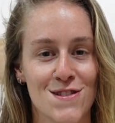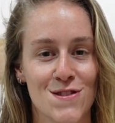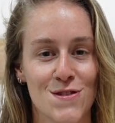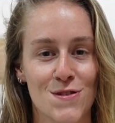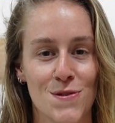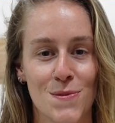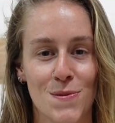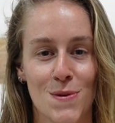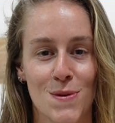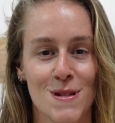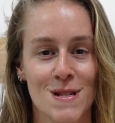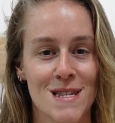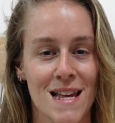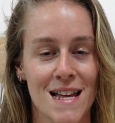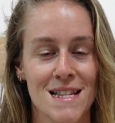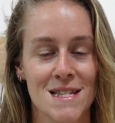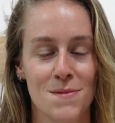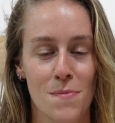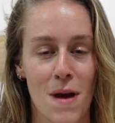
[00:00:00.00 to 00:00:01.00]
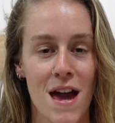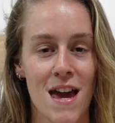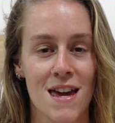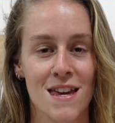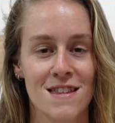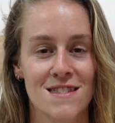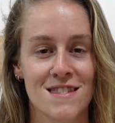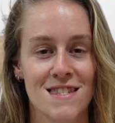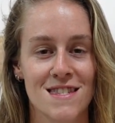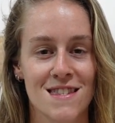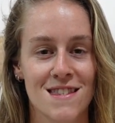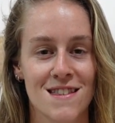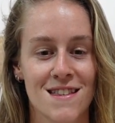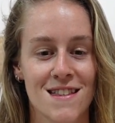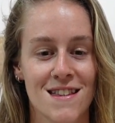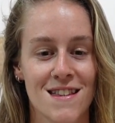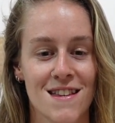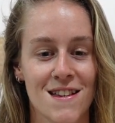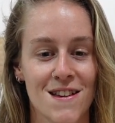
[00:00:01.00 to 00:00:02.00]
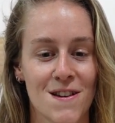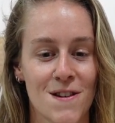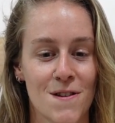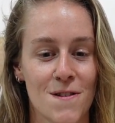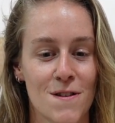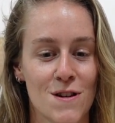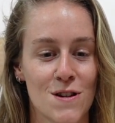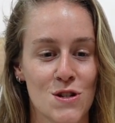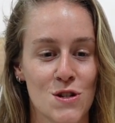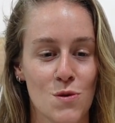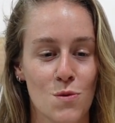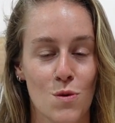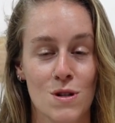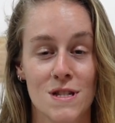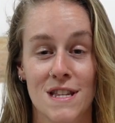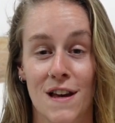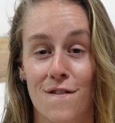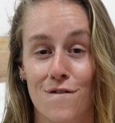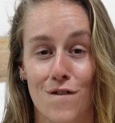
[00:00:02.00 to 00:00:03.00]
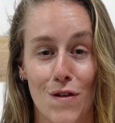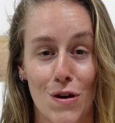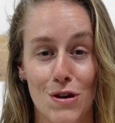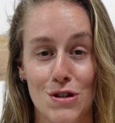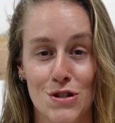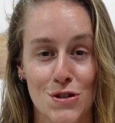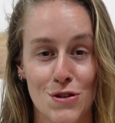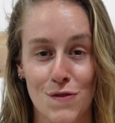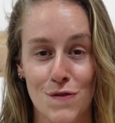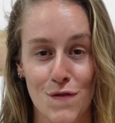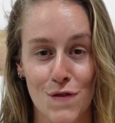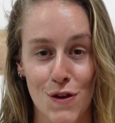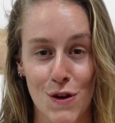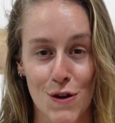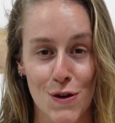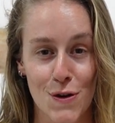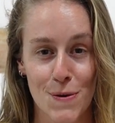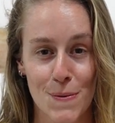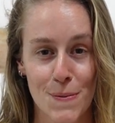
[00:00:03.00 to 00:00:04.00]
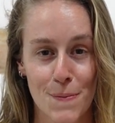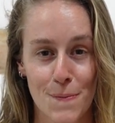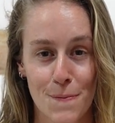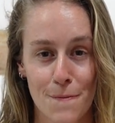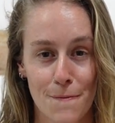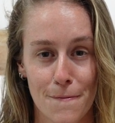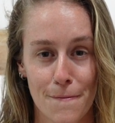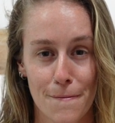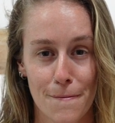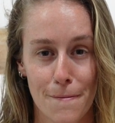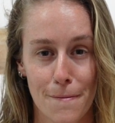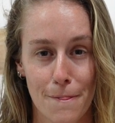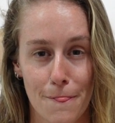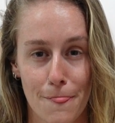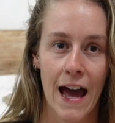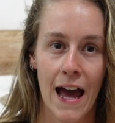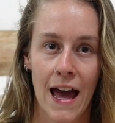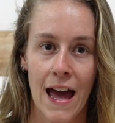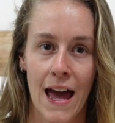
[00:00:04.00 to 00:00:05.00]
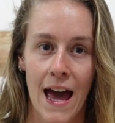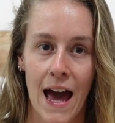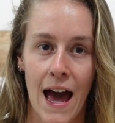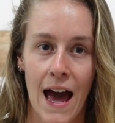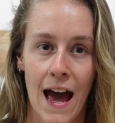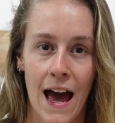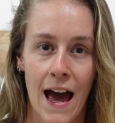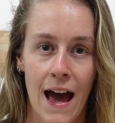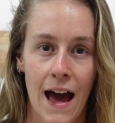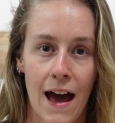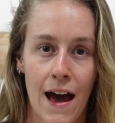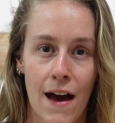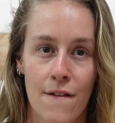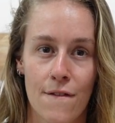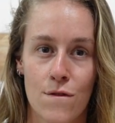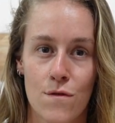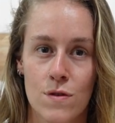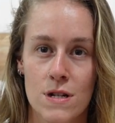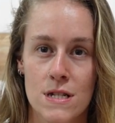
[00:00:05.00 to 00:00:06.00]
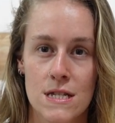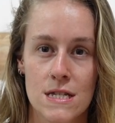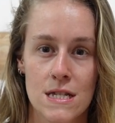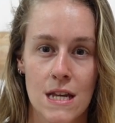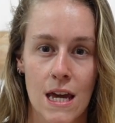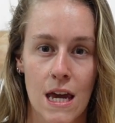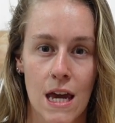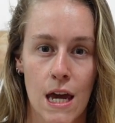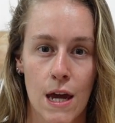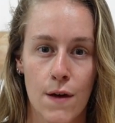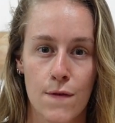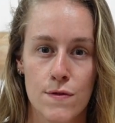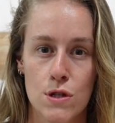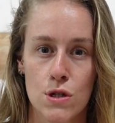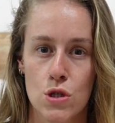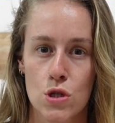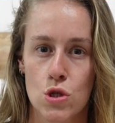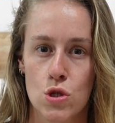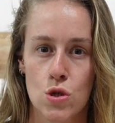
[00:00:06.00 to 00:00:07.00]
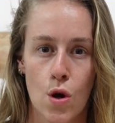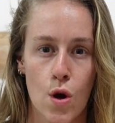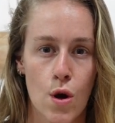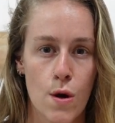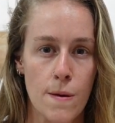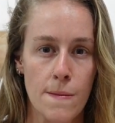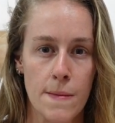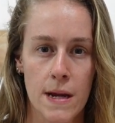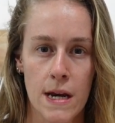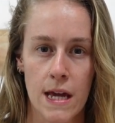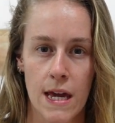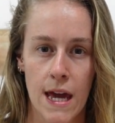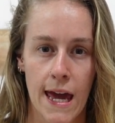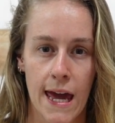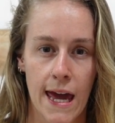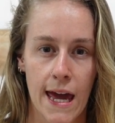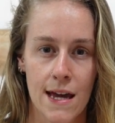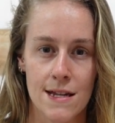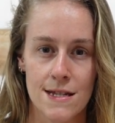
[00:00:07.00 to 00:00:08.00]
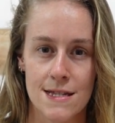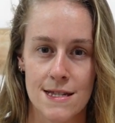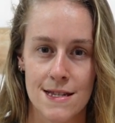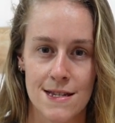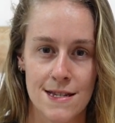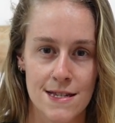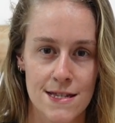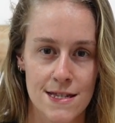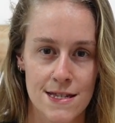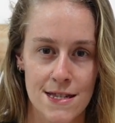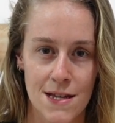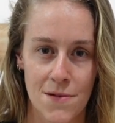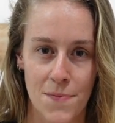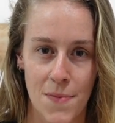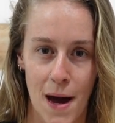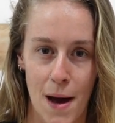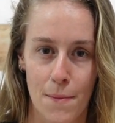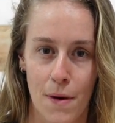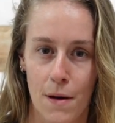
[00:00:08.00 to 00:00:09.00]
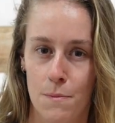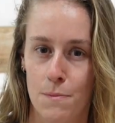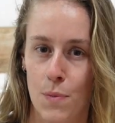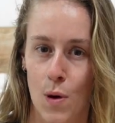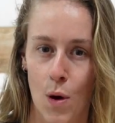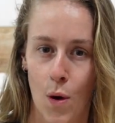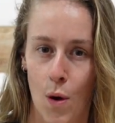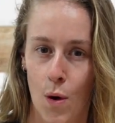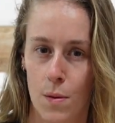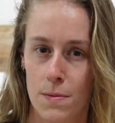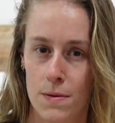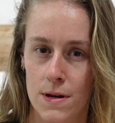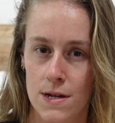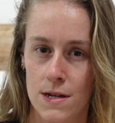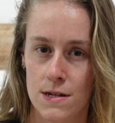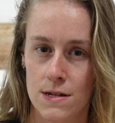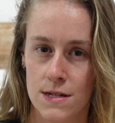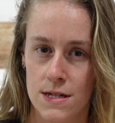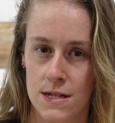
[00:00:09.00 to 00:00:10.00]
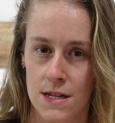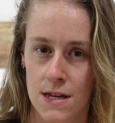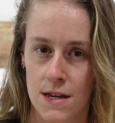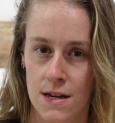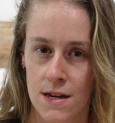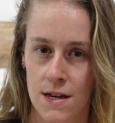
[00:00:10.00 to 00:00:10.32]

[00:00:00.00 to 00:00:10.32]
towards that space, towards that version of you. I have received so many answers about my purpose.